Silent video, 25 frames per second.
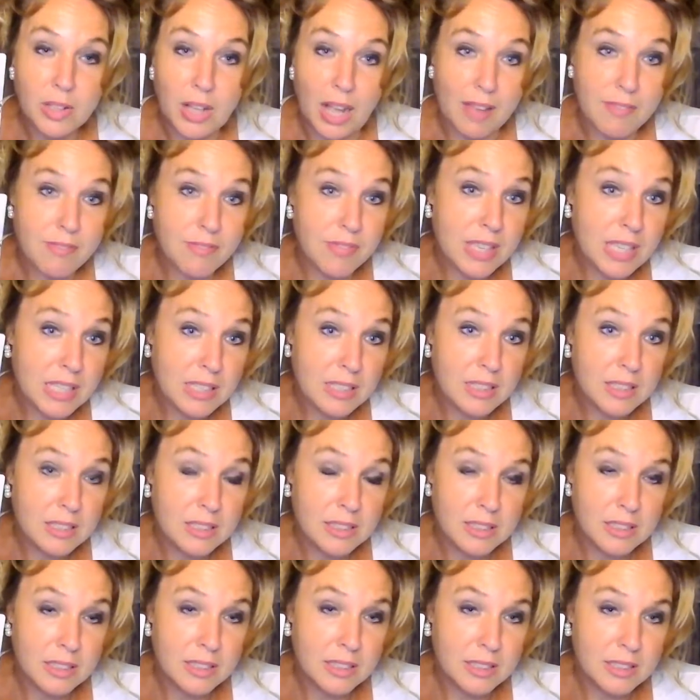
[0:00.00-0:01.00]
feel
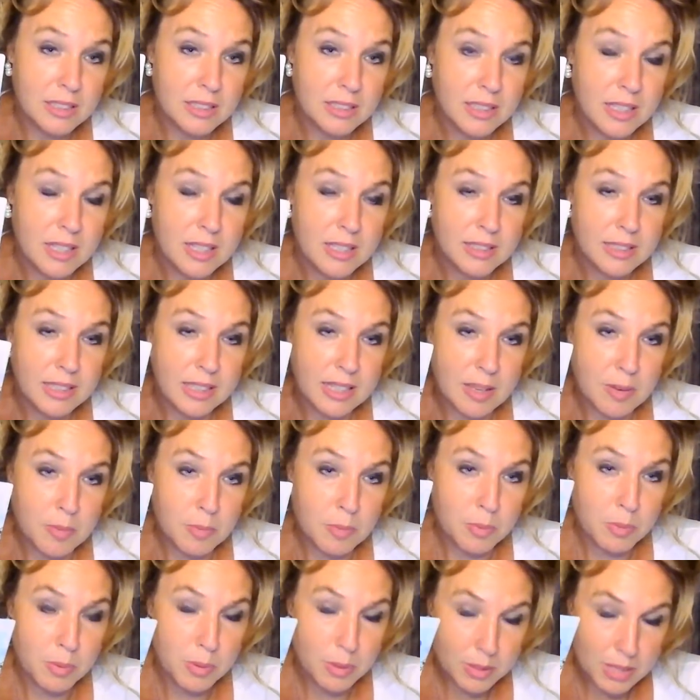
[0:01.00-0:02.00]
like it
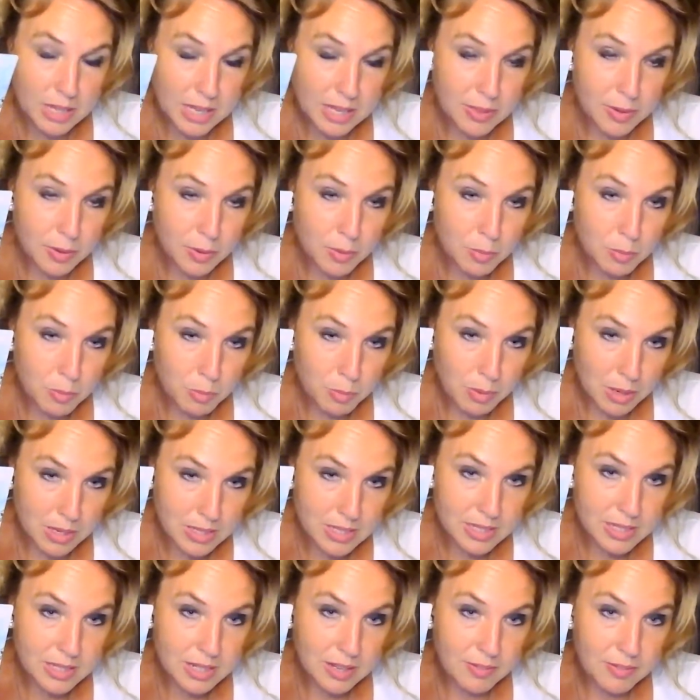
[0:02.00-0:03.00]
either
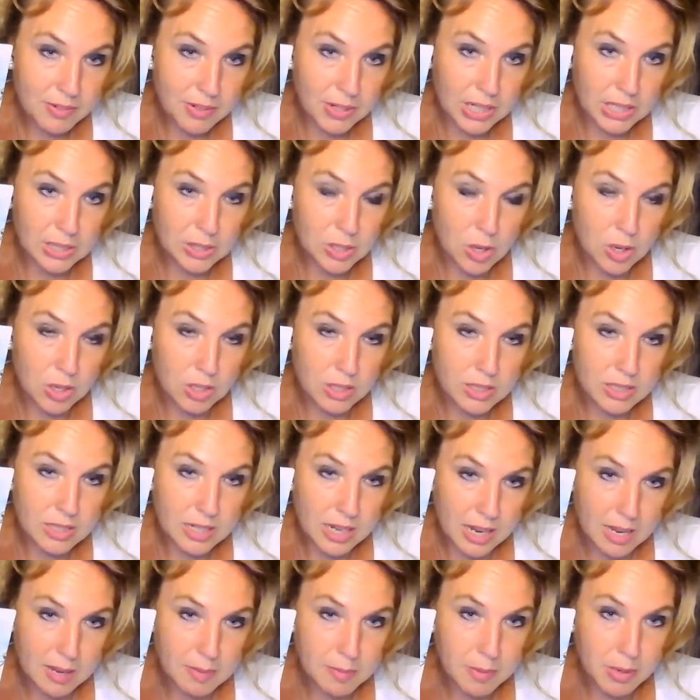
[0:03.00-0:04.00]
wasn't a very long
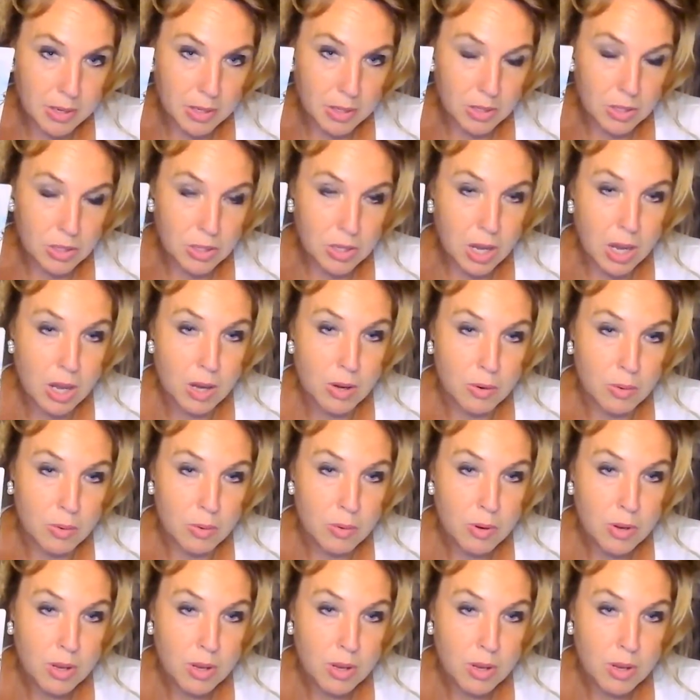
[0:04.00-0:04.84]
time ago,